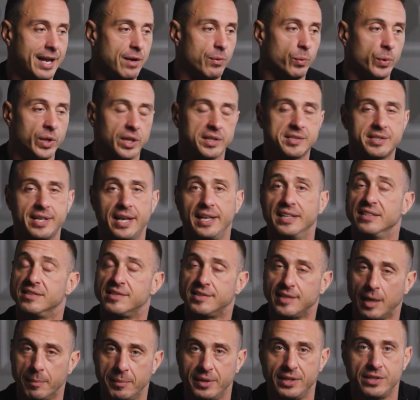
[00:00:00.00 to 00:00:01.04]
In real estate, in
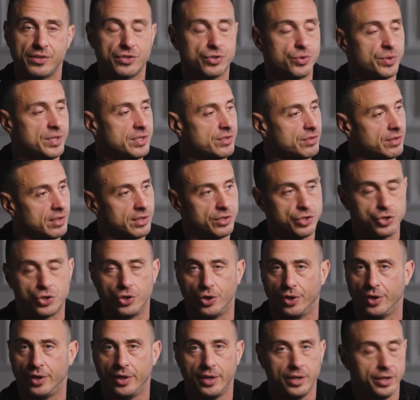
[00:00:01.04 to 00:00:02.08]
some industries,
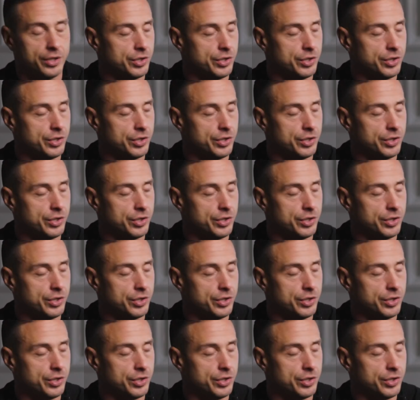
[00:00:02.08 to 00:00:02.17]
sure.